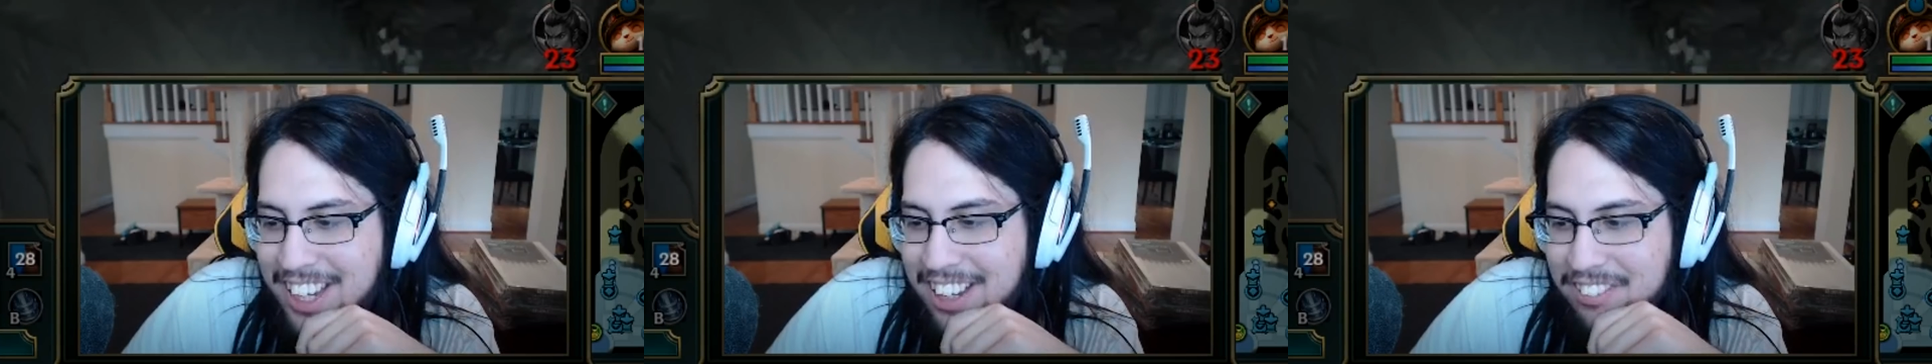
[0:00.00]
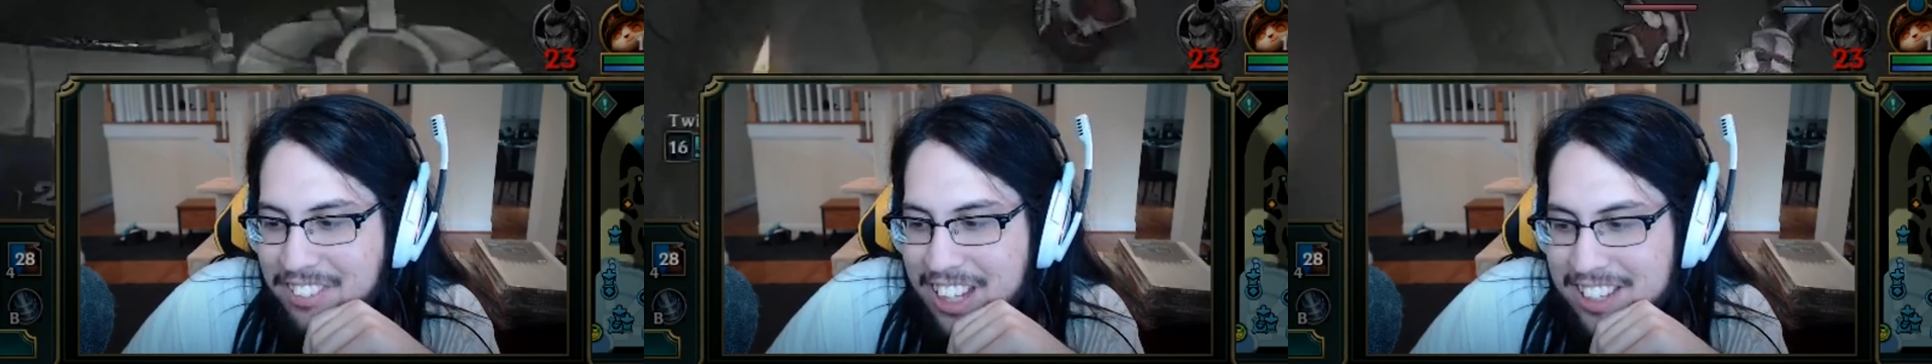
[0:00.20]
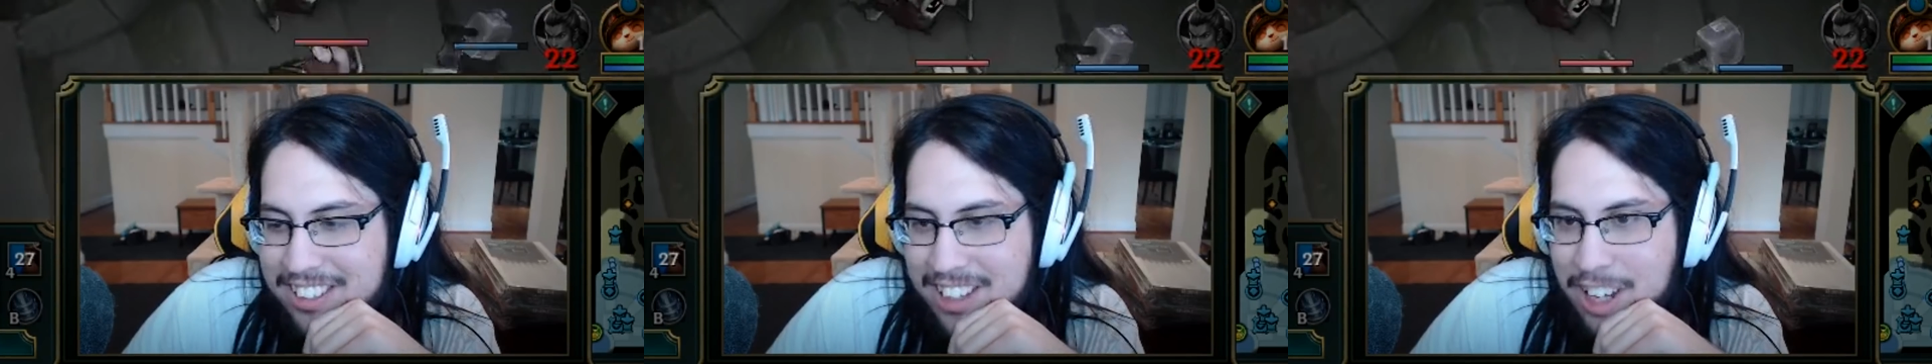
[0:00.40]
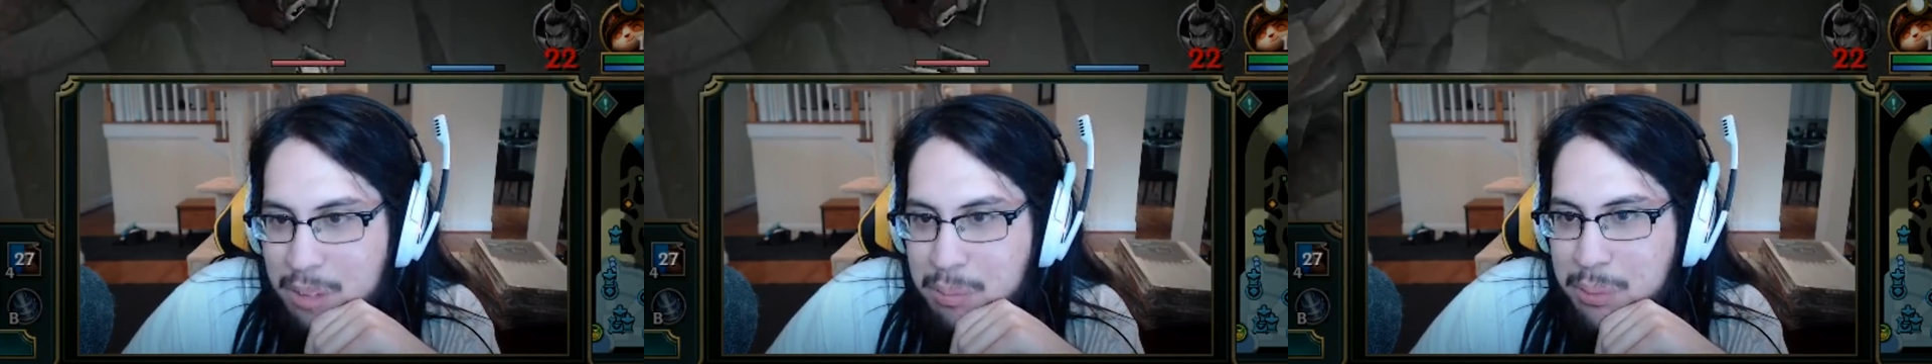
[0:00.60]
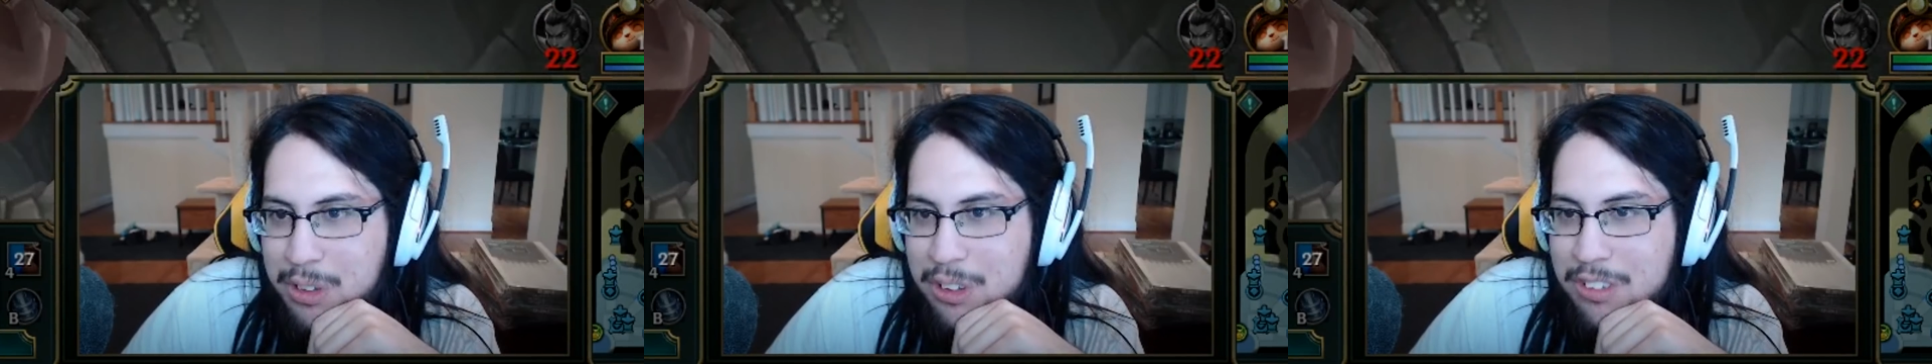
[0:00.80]
If that's not
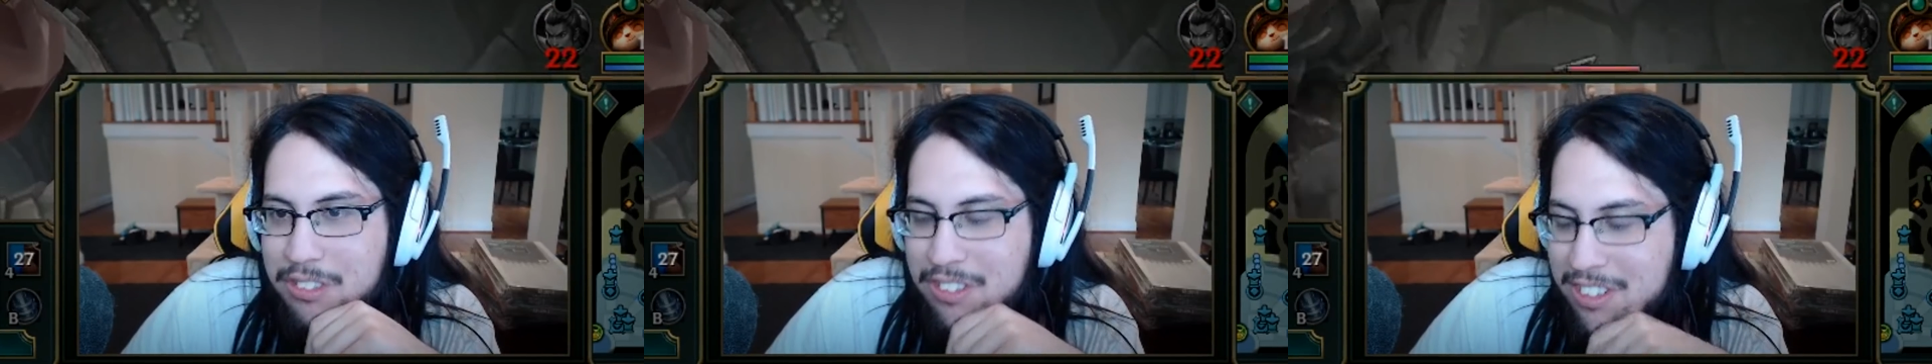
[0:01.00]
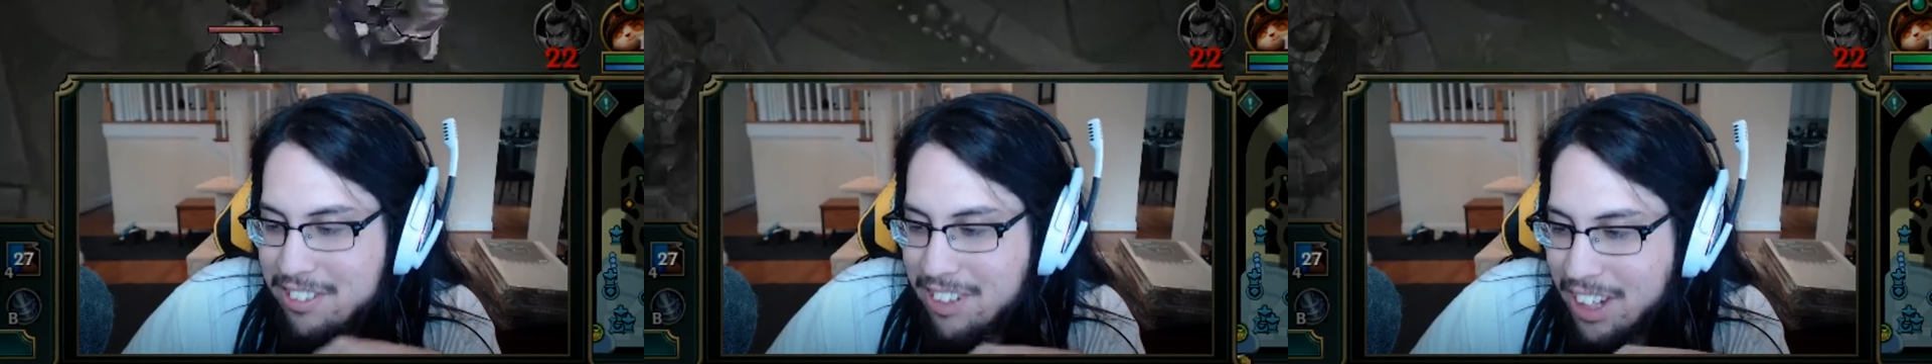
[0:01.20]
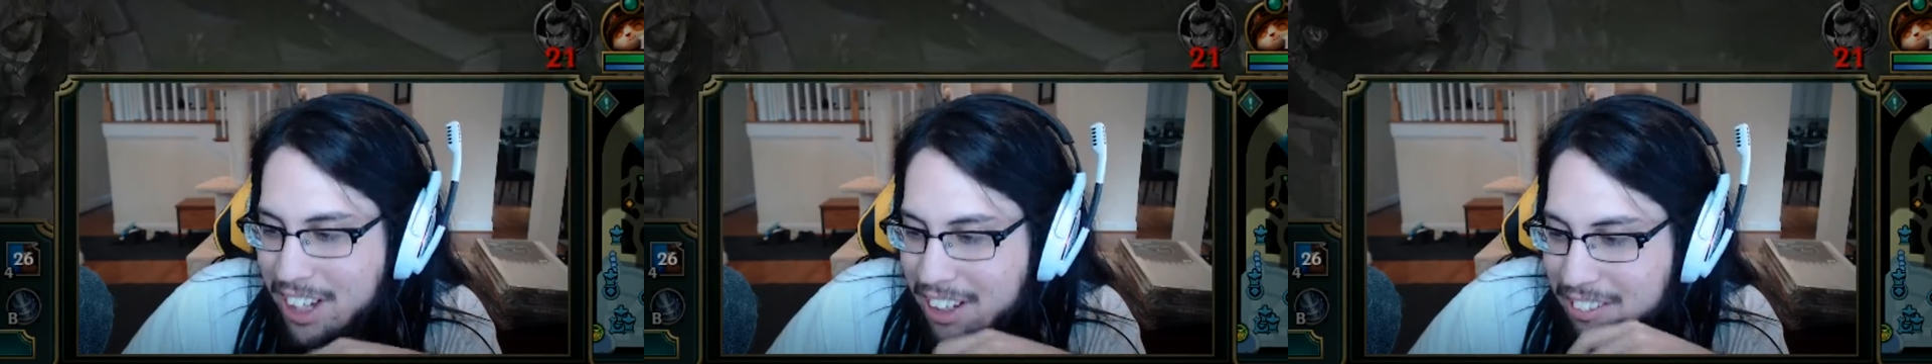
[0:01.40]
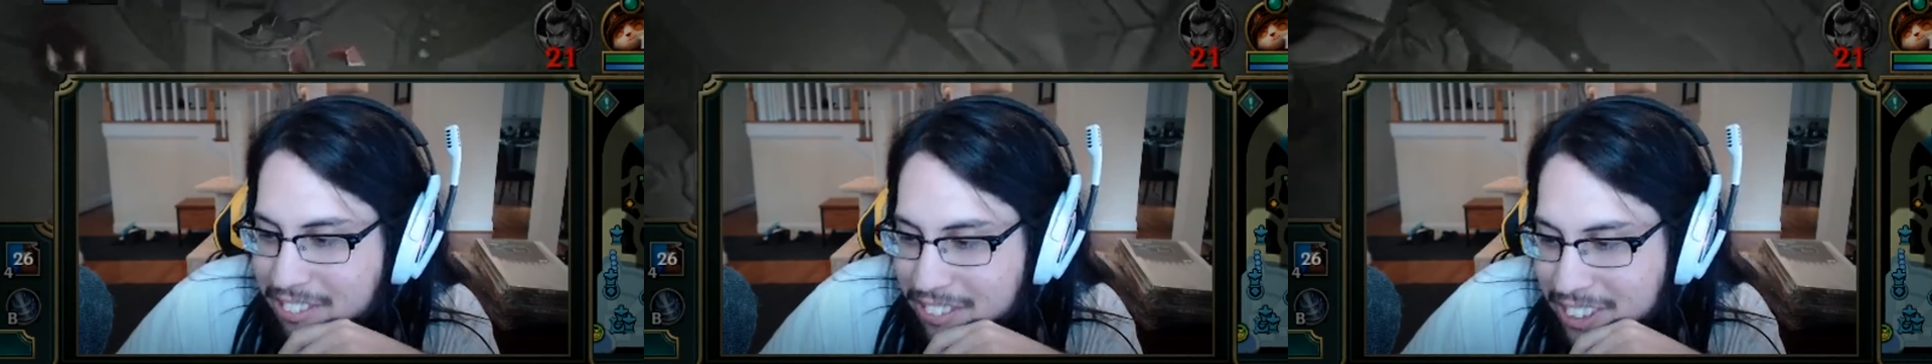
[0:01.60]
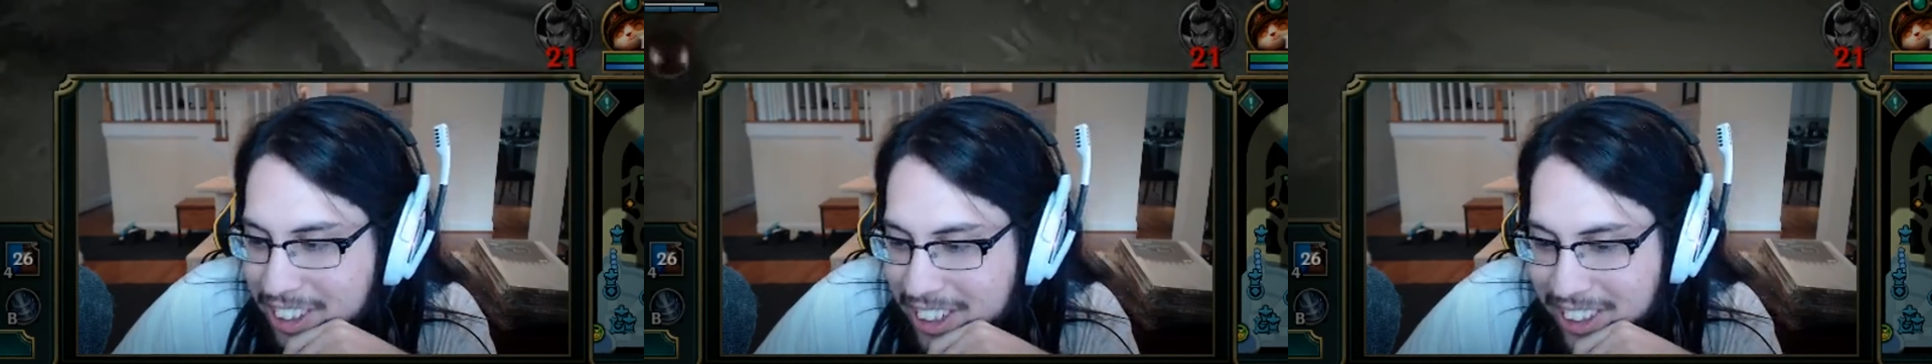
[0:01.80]
proof he's awful,
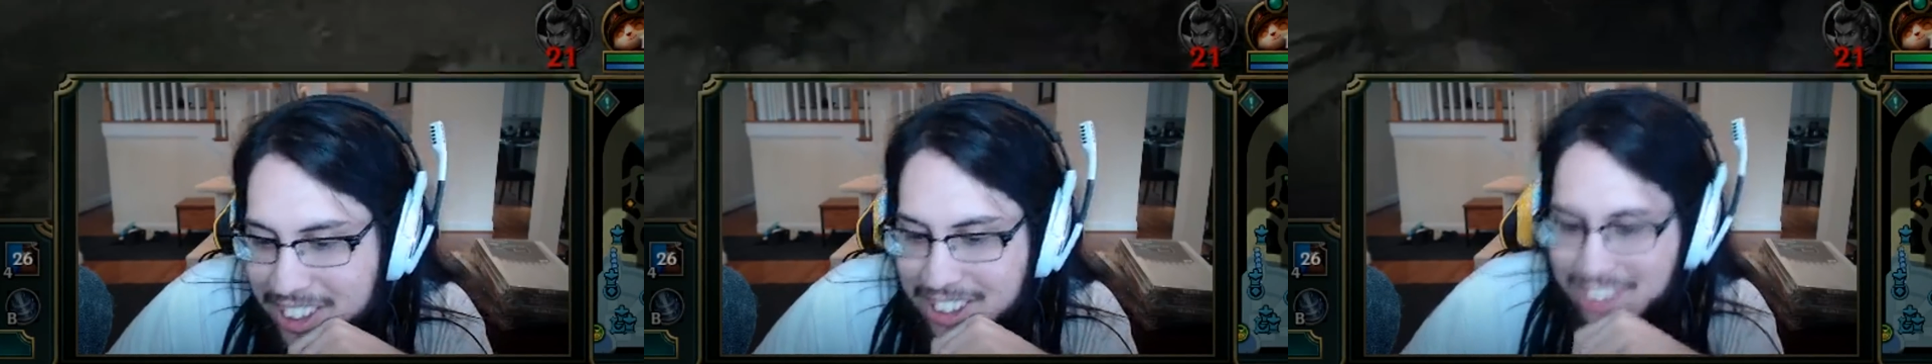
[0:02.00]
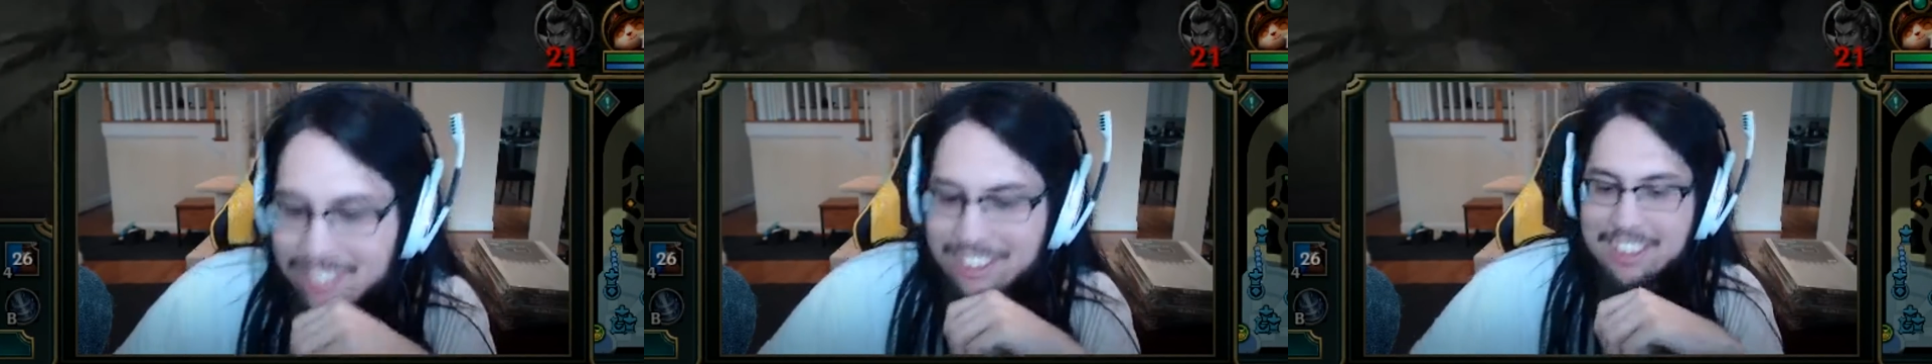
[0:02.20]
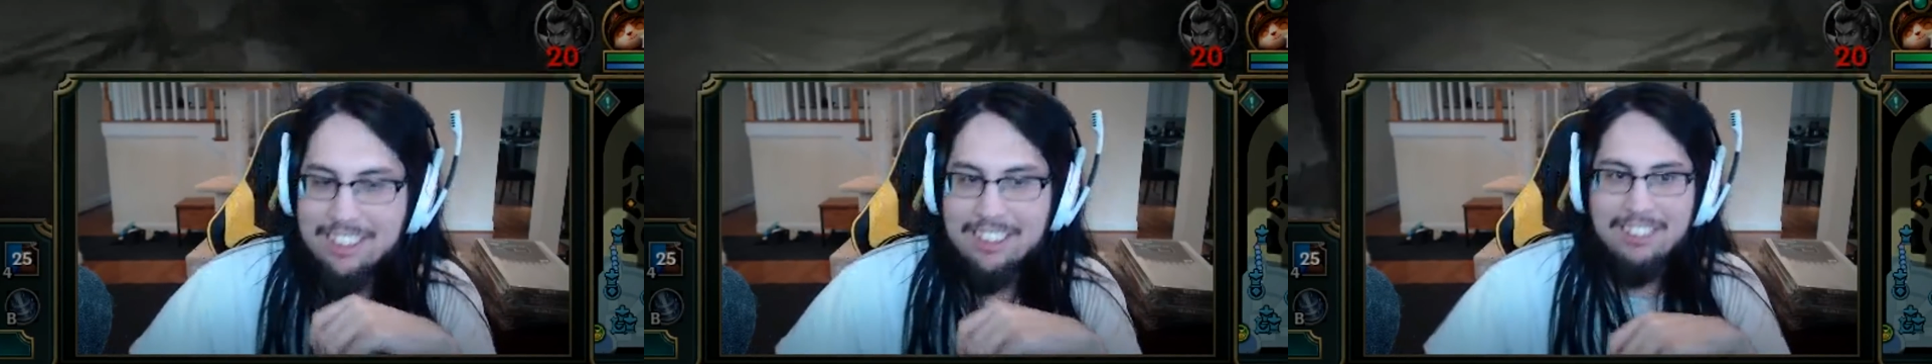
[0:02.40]
I don't know what is,